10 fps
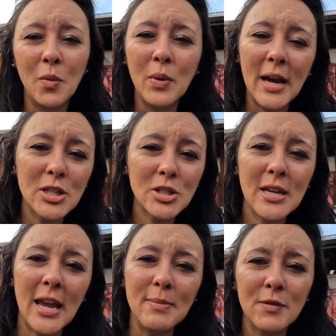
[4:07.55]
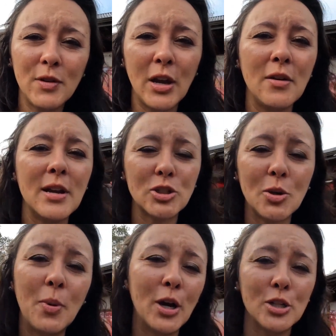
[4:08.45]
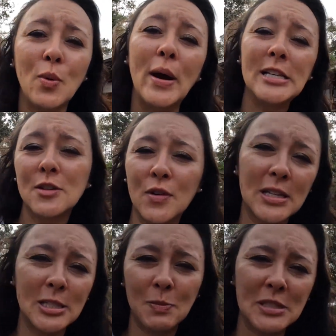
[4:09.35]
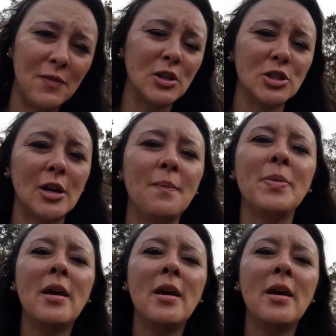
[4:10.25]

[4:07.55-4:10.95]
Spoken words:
We actually came to Volcano National Park twice for this specific trip.